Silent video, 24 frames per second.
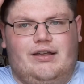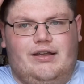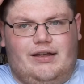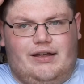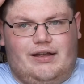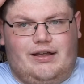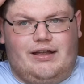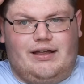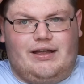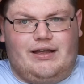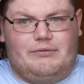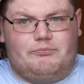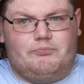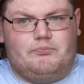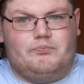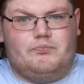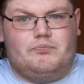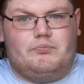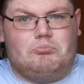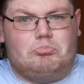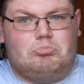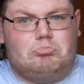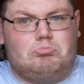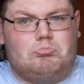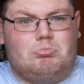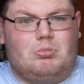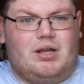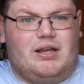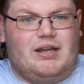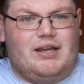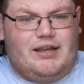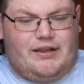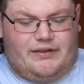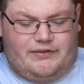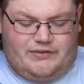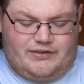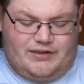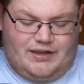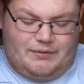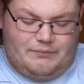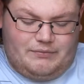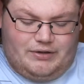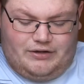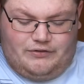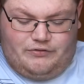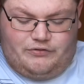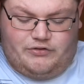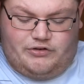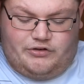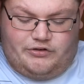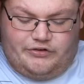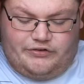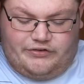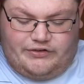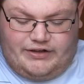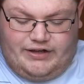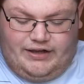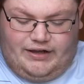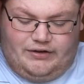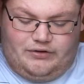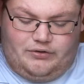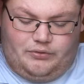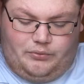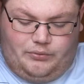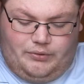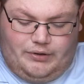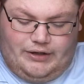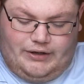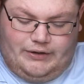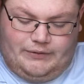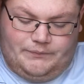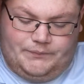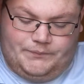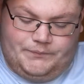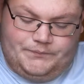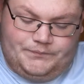And yes, Sammy, of course, getting the win